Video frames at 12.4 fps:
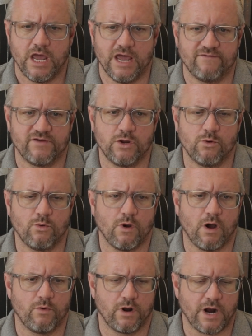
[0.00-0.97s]
if you
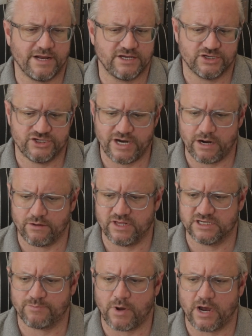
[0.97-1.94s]
would like to share
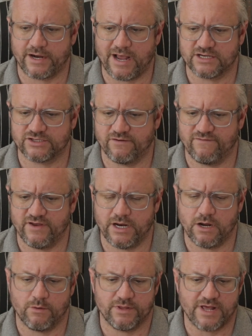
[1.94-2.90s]
this podcast or
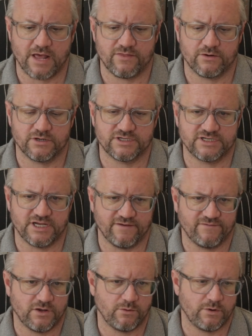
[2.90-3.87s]
video with others,
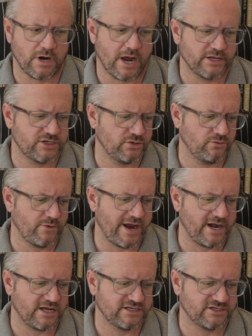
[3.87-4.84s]
if you would like to
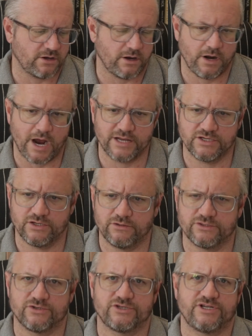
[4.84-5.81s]
rate us on
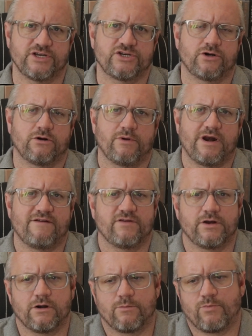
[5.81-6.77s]
iTunes or Stitcher, whatever
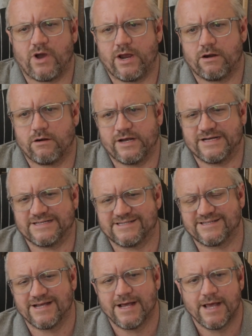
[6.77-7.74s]
your player
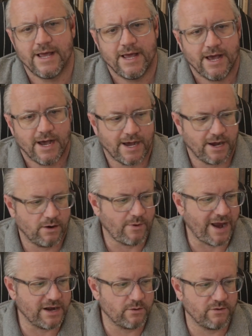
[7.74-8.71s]
is,
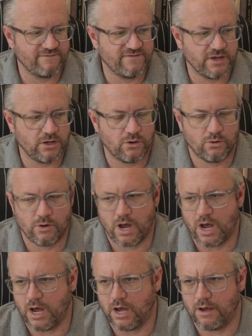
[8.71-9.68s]
write a review,
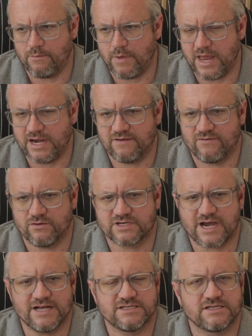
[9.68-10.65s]
any of those
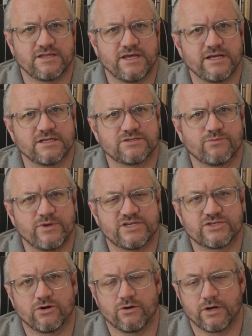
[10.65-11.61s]
kinds of things. We
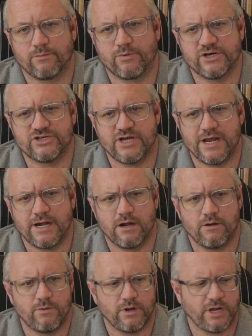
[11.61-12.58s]
certainly appreciate it.
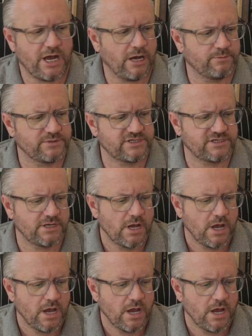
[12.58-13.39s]
It really helps